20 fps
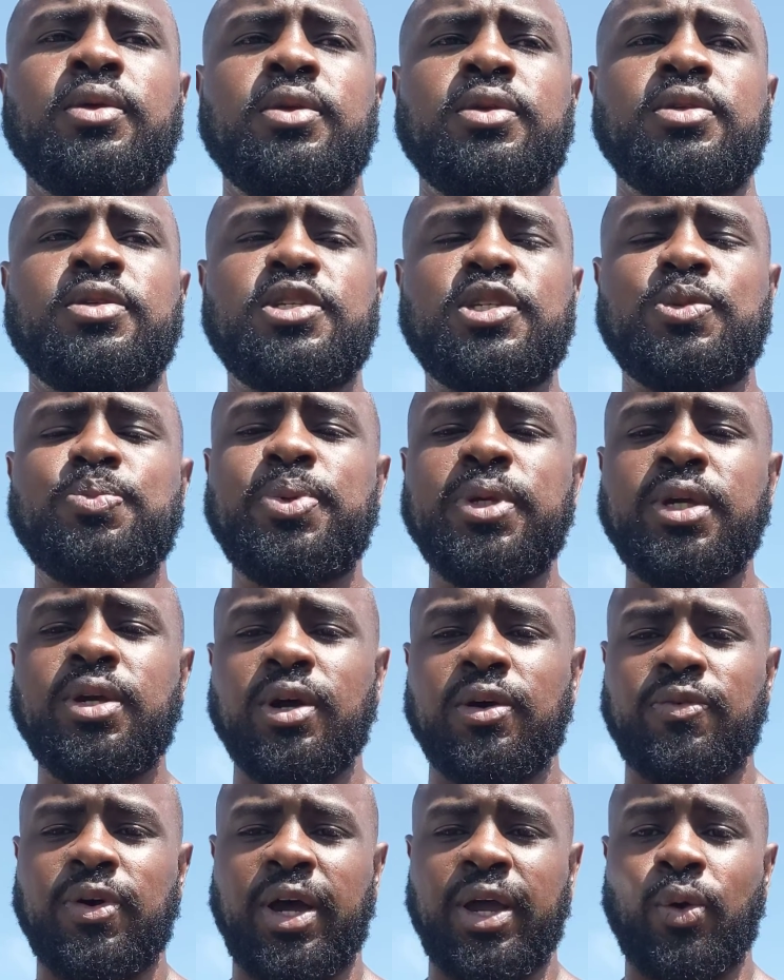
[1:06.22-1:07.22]
speak
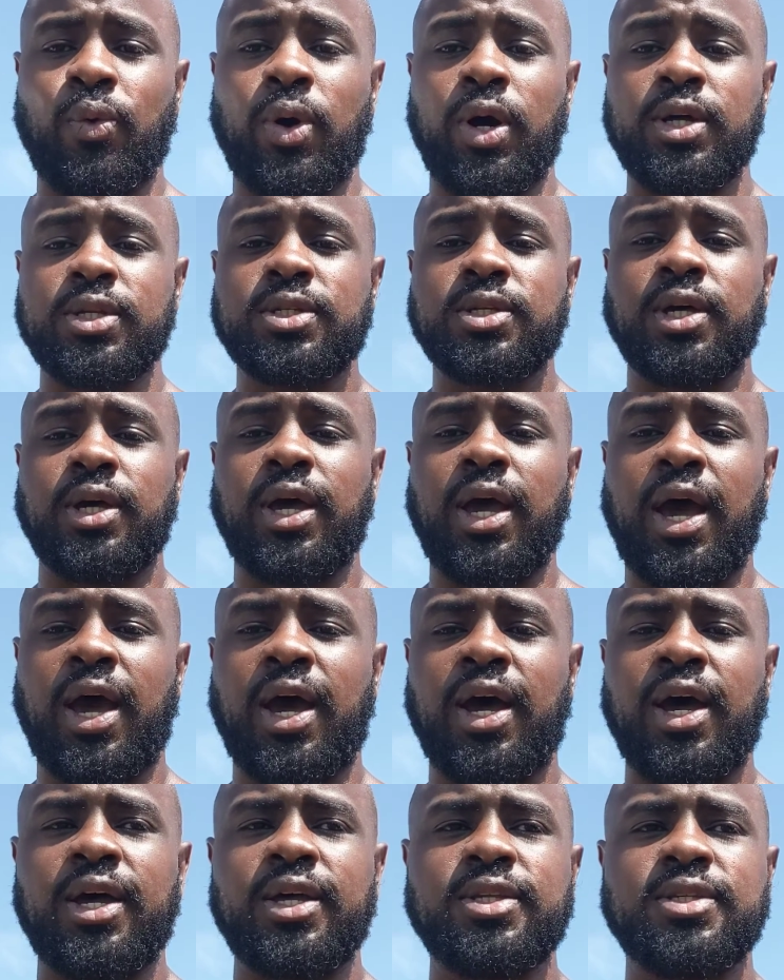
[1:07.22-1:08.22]
of ayahuasca
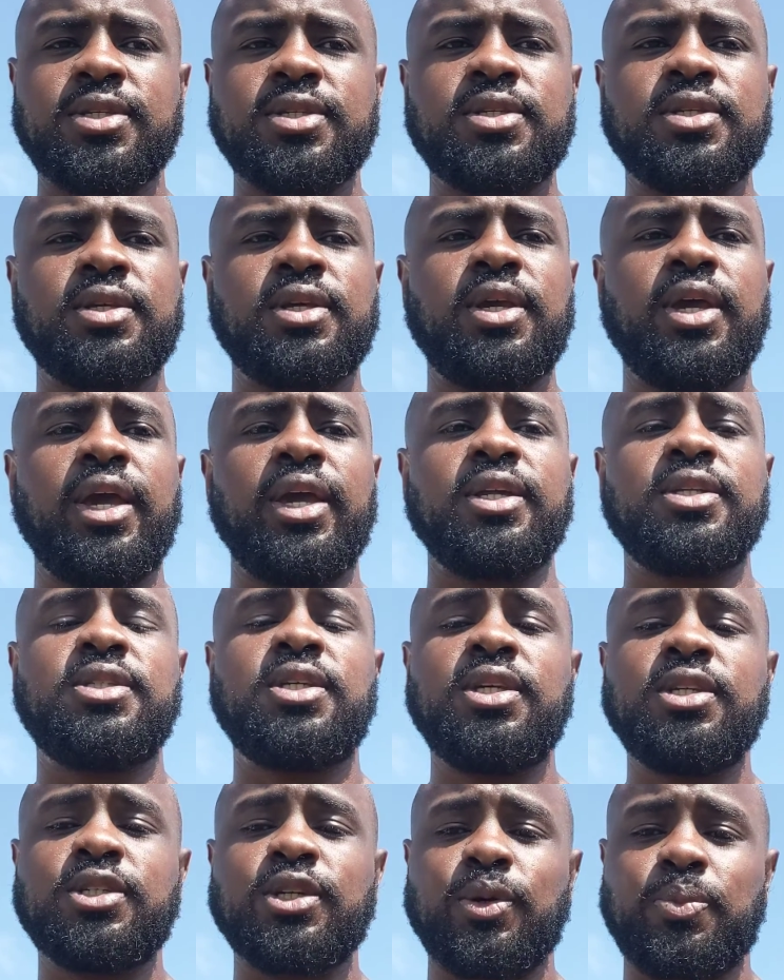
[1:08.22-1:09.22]
as a
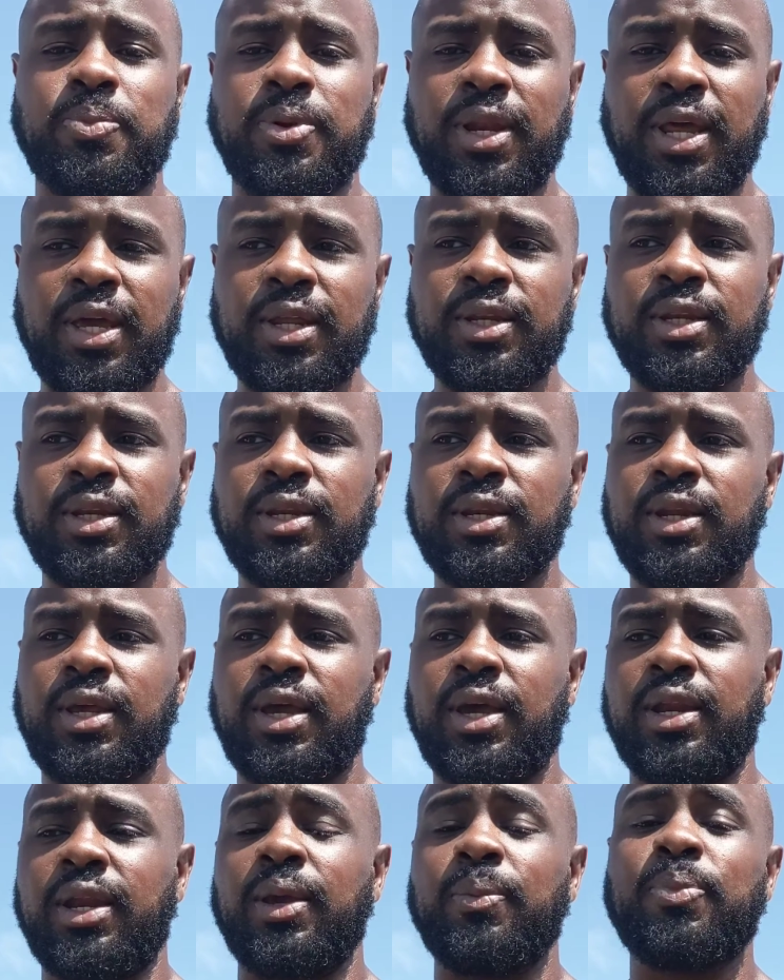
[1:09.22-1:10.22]
teacher plant
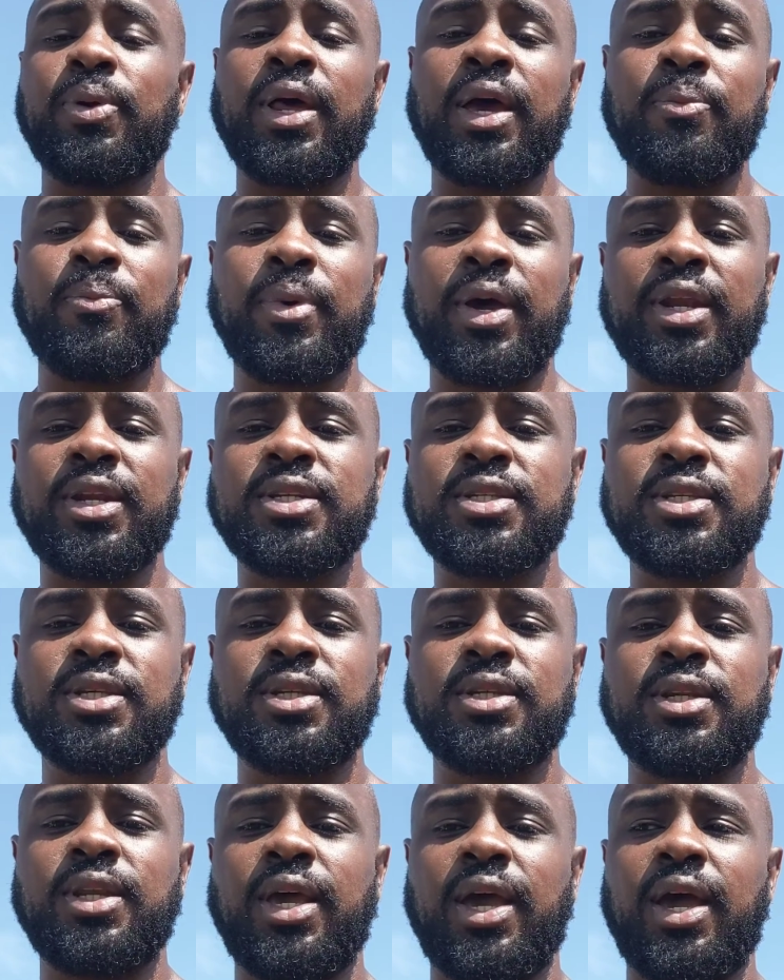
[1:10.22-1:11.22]
and a plant
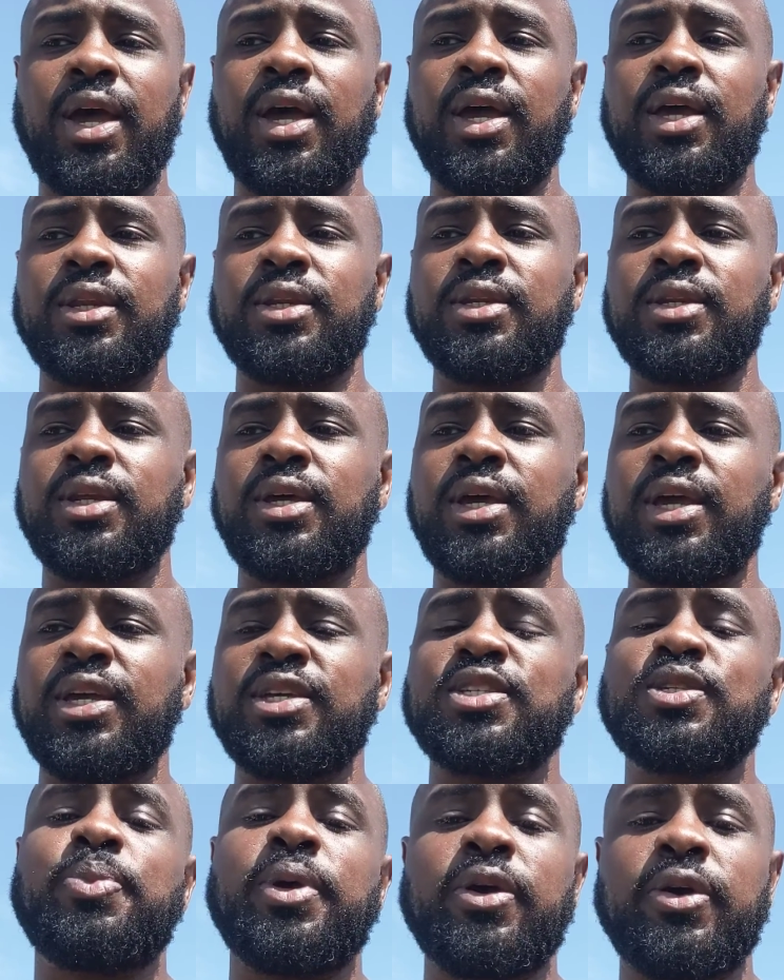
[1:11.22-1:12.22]
medicine and a
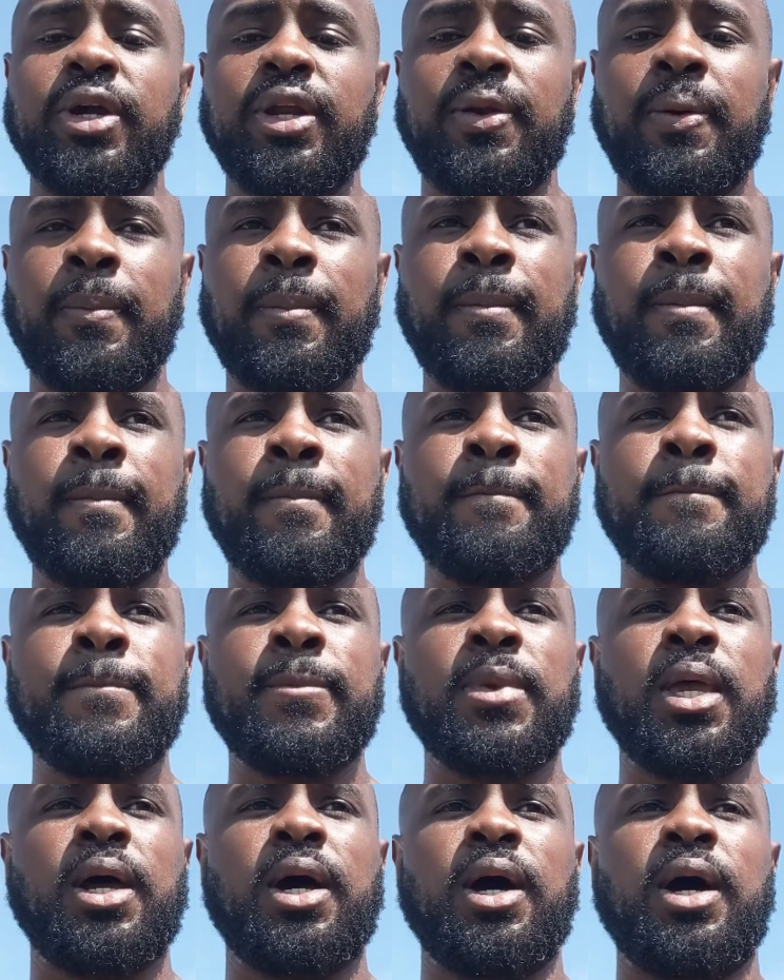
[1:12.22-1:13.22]
spirit
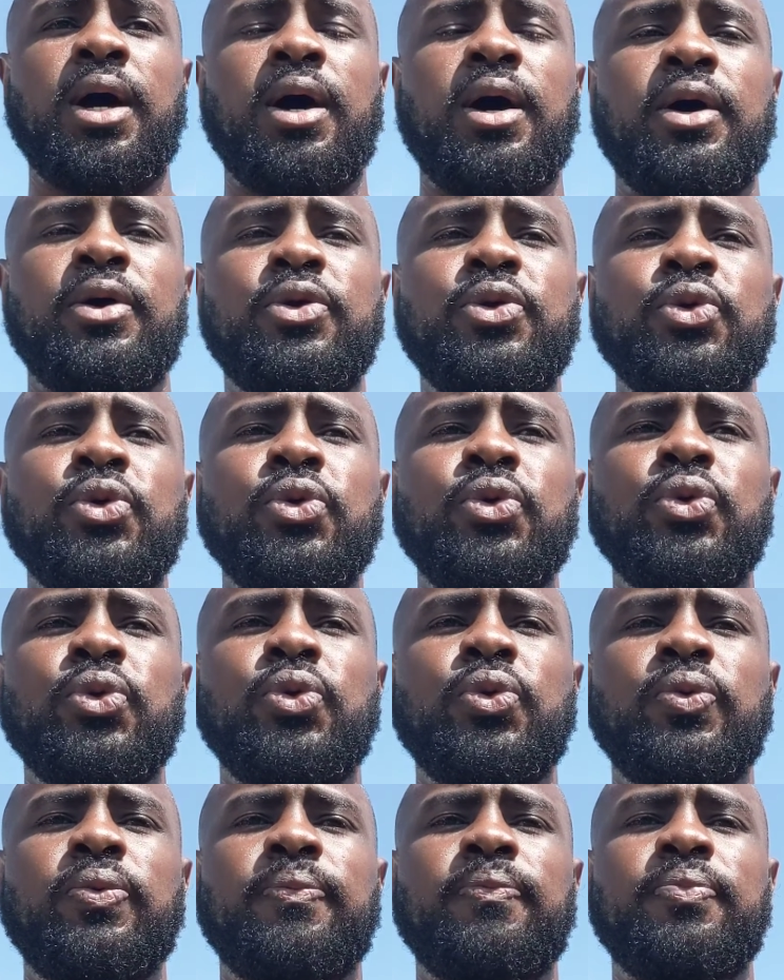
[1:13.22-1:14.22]
who
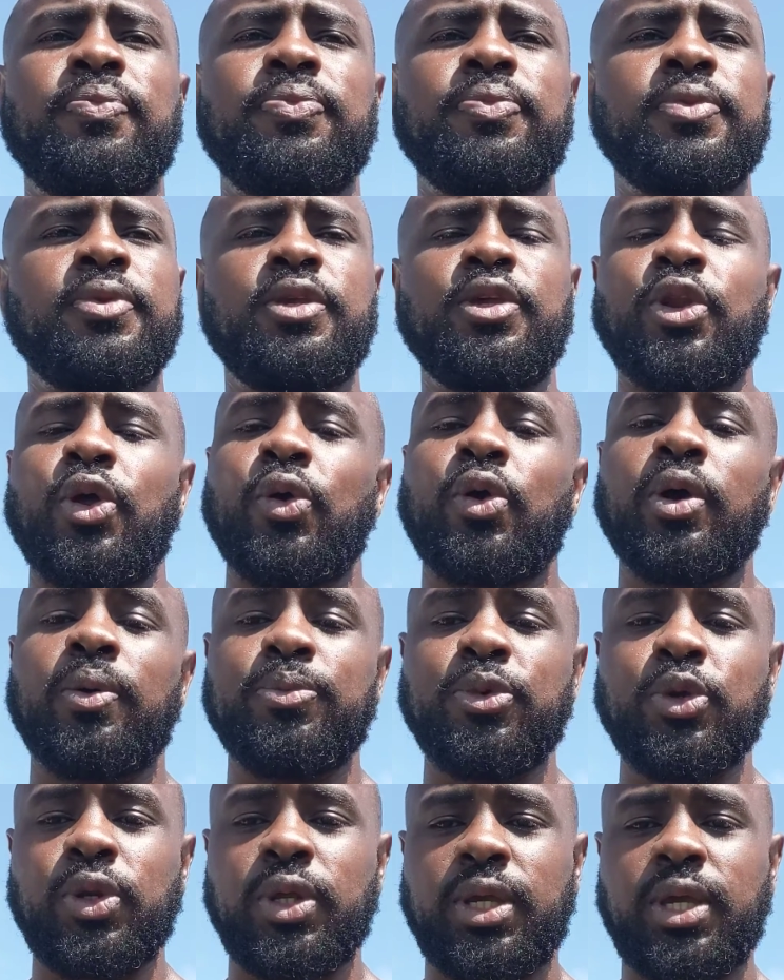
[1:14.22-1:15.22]

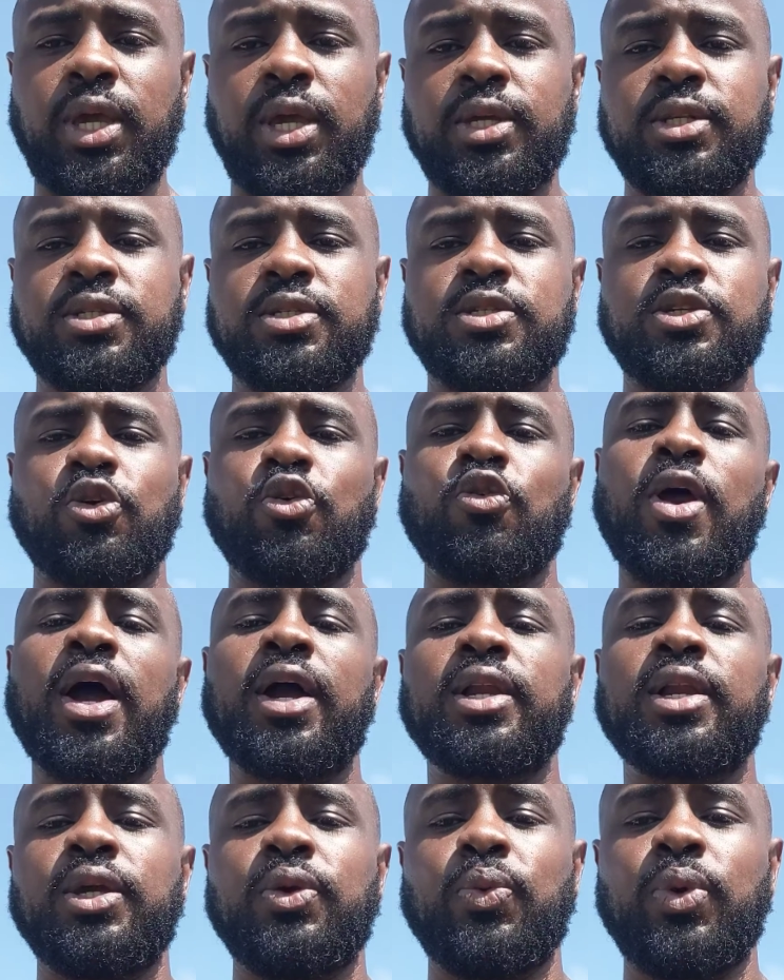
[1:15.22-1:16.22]
communicates
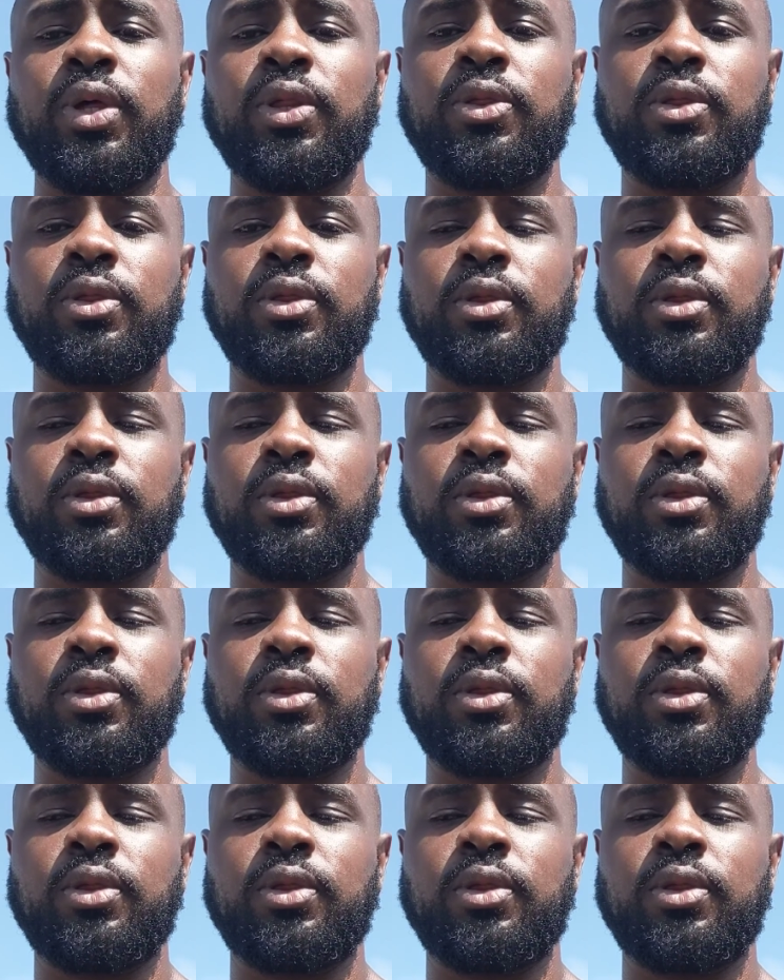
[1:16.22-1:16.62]
directly with